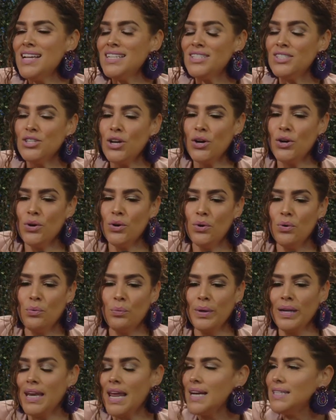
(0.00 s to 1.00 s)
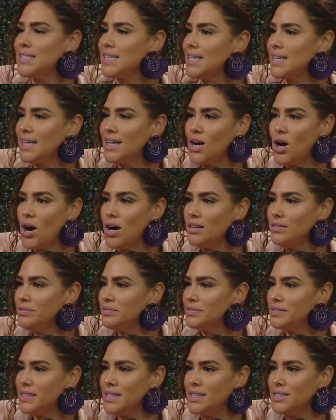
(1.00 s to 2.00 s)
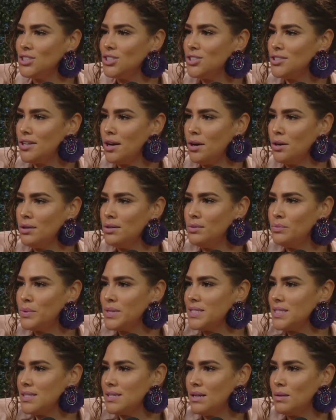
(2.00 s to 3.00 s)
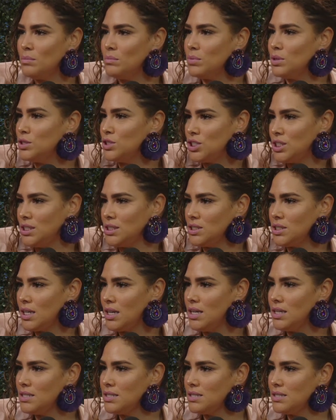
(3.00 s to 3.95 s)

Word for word: So we like to kick off each show with some bonchinches.